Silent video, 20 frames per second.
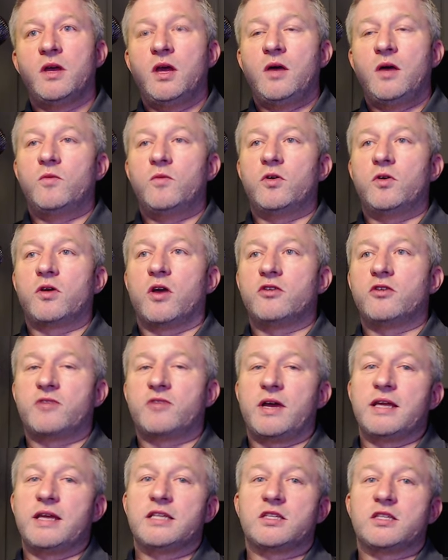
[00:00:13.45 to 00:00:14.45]
We'll go straight
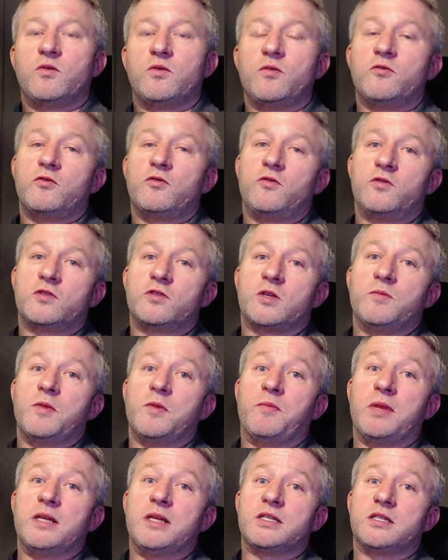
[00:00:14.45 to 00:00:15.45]
into
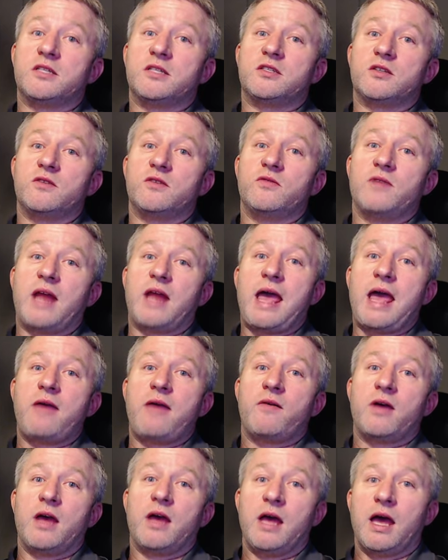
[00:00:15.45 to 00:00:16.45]
Automobilista 2 now
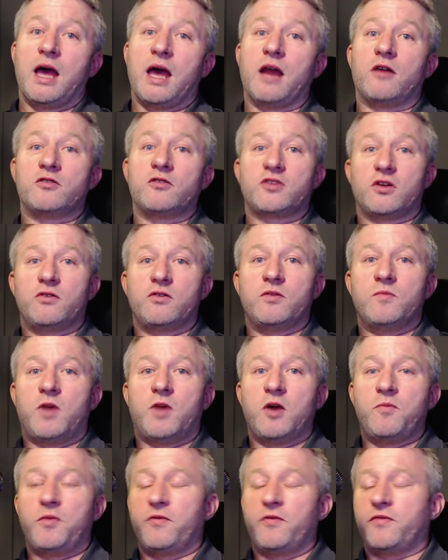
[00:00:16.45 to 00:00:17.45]
and I'll show you my
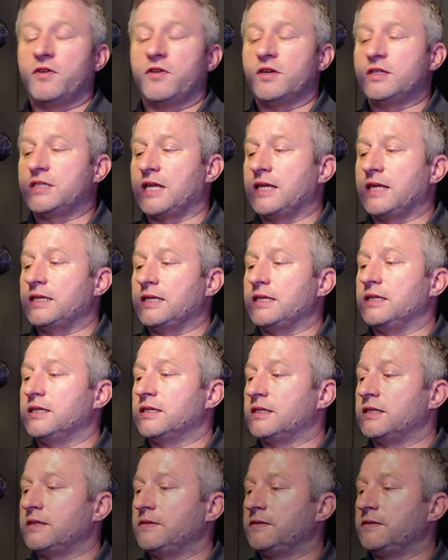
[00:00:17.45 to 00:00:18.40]
preferred settings.